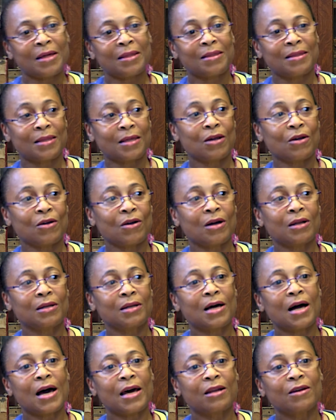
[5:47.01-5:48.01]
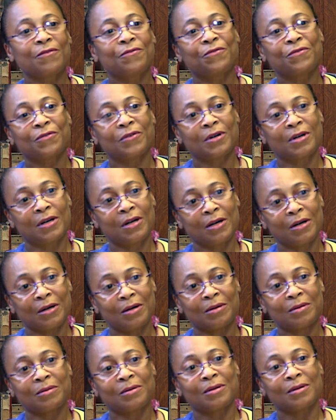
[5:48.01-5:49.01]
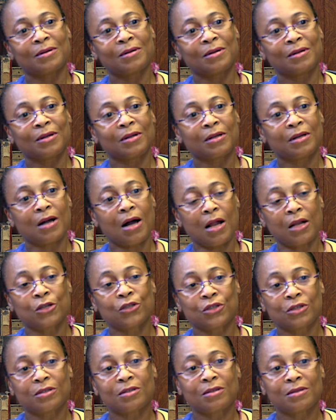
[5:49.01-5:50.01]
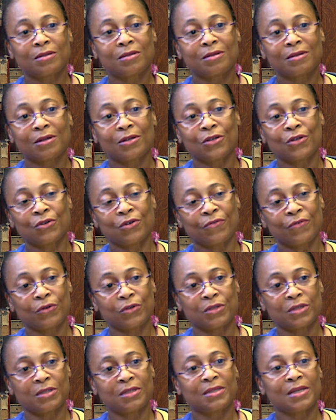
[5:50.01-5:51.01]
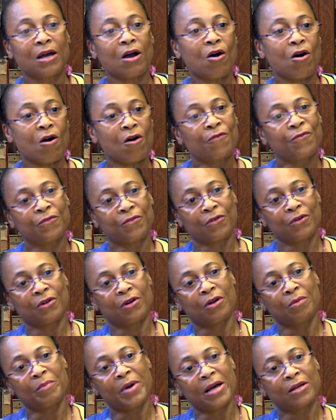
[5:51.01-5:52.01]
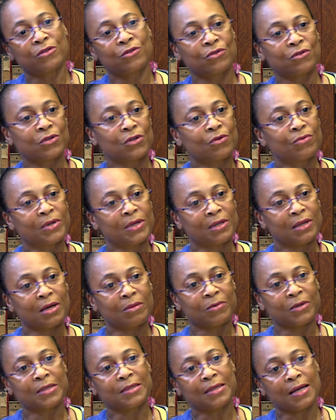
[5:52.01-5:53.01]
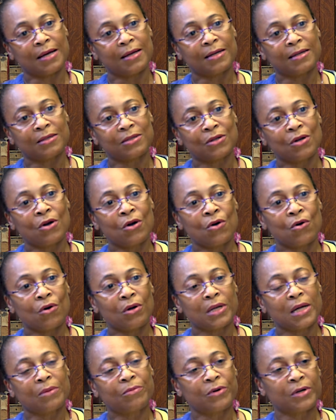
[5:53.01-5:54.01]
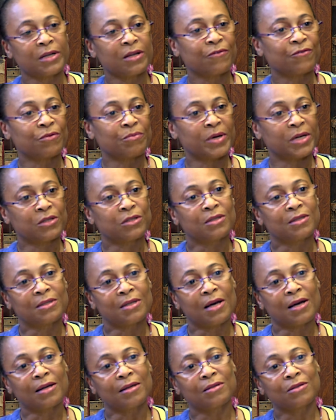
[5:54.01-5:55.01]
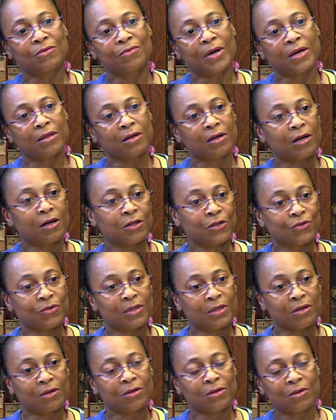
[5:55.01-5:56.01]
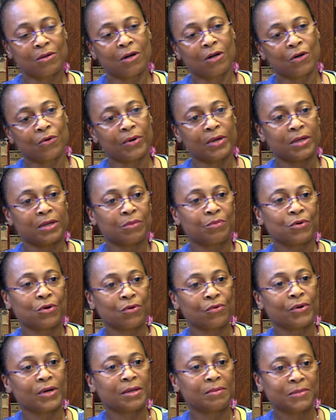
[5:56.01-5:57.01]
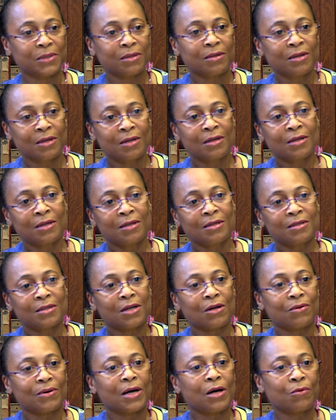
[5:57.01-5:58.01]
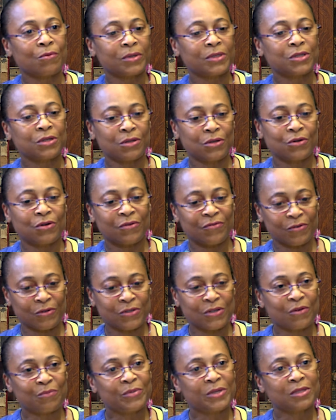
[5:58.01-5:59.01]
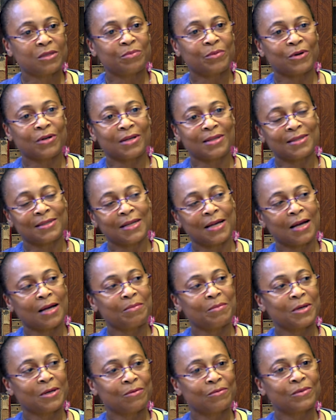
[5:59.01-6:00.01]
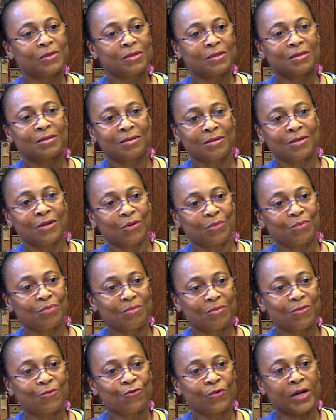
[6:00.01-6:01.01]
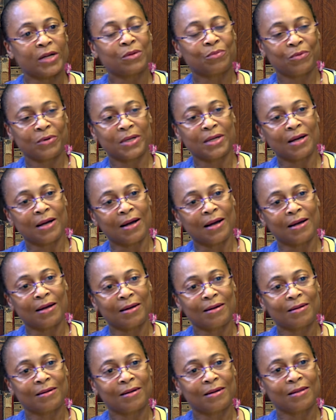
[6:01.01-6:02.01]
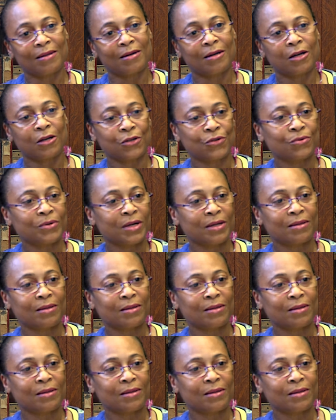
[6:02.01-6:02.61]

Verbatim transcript: There are a lot of uh, colleges and universities that offer a master's degree in library science or library and information science around the country. They're accredited programs. So I went to the University of Pittsburgh at the time. It was you know, ranked pretty high in the country.